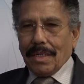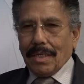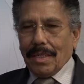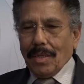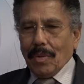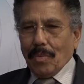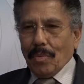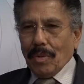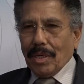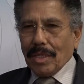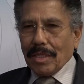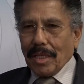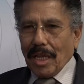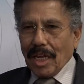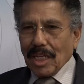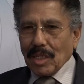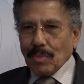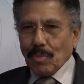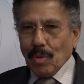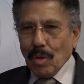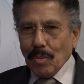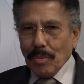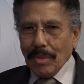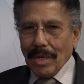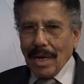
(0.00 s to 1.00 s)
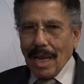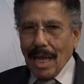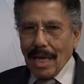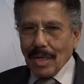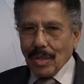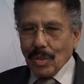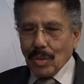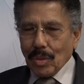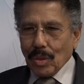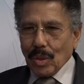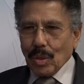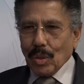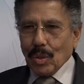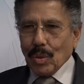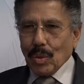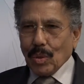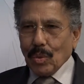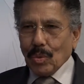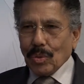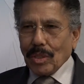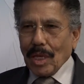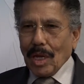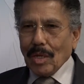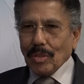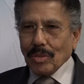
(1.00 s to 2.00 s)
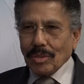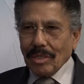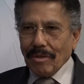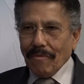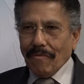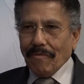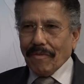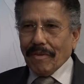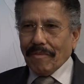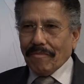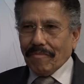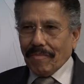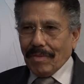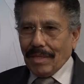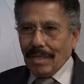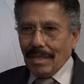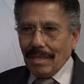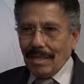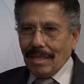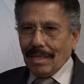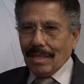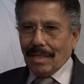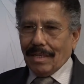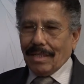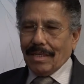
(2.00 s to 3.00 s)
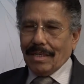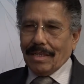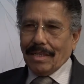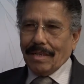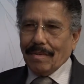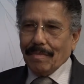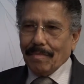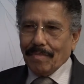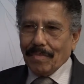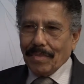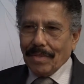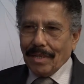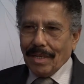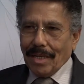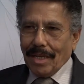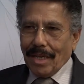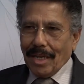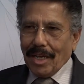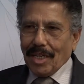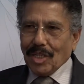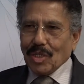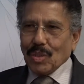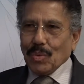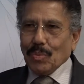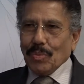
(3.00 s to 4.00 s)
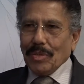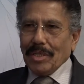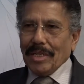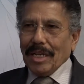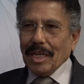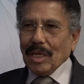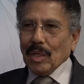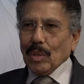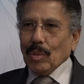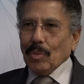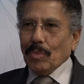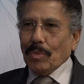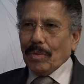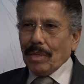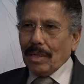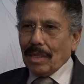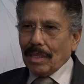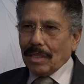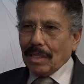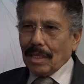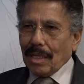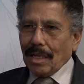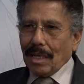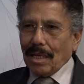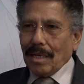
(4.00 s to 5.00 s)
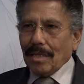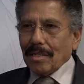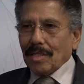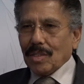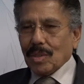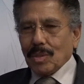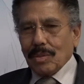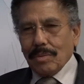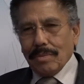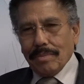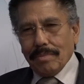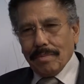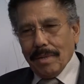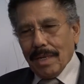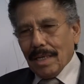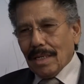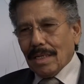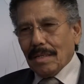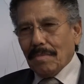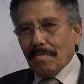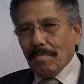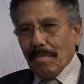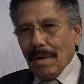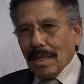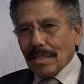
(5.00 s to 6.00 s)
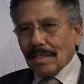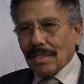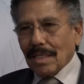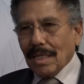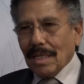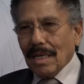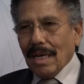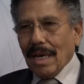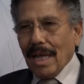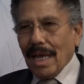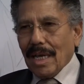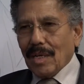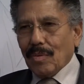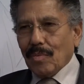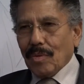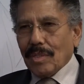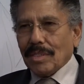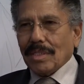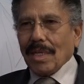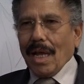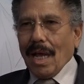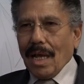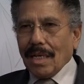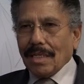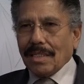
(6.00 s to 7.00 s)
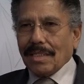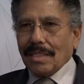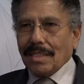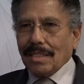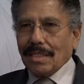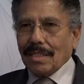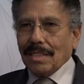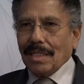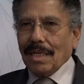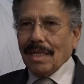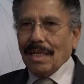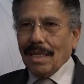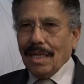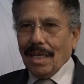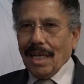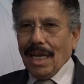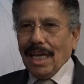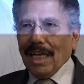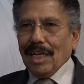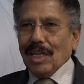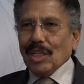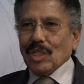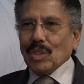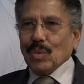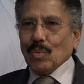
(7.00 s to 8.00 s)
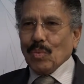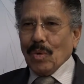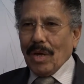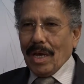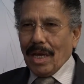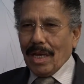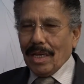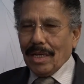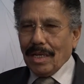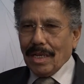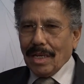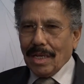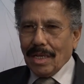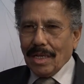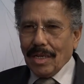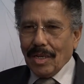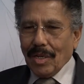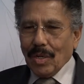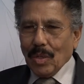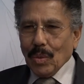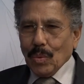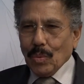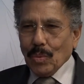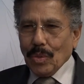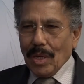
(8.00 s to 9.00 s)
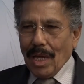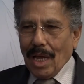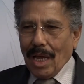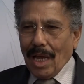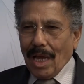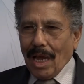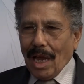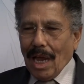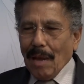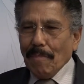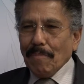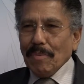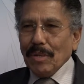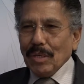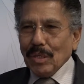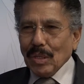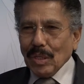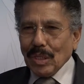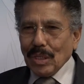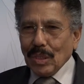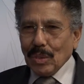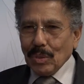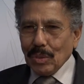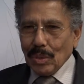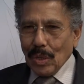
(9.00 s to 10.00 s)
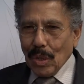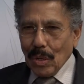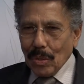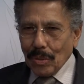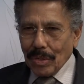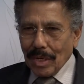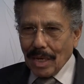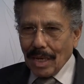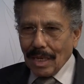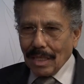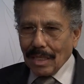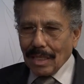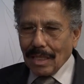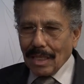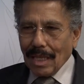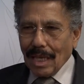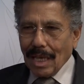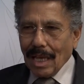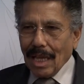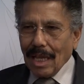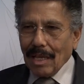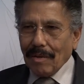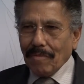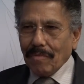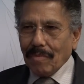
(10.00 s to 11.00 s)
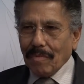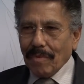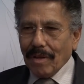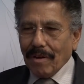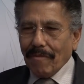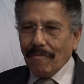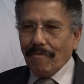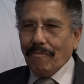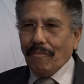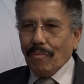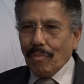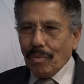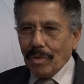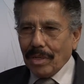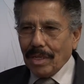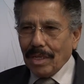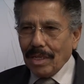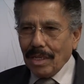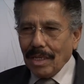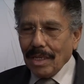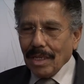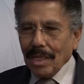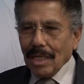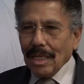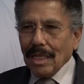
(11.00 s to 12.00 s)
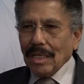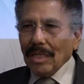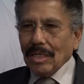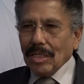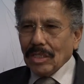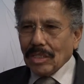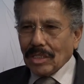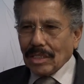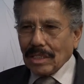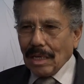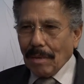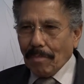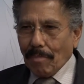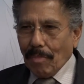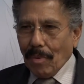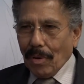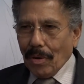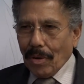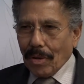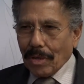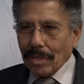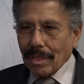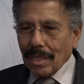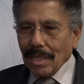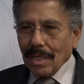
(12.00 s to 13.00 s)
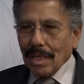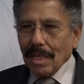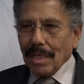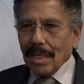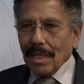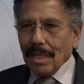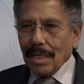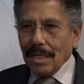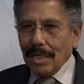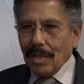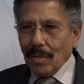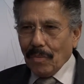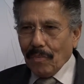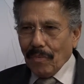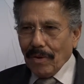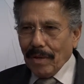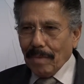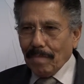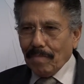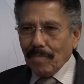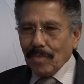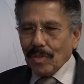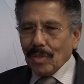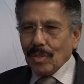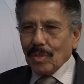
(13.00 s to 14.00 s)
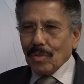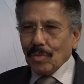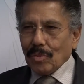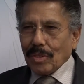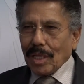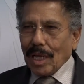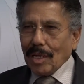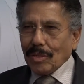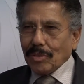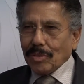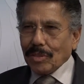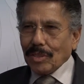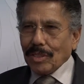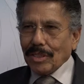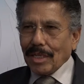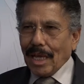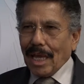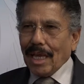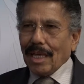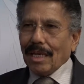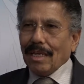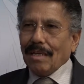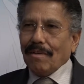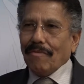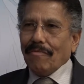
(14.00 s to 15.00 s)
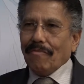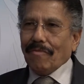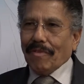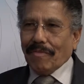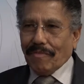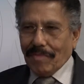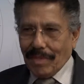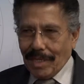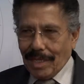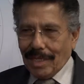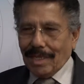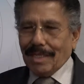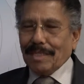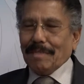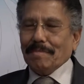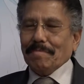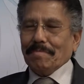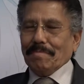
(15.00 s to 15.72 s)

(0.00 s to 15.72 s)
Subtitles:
the World Expo Milano 2015, is feeding the world, is very much in line with us, and that's why we are happy to know that, and we will fully support the WEM 2015.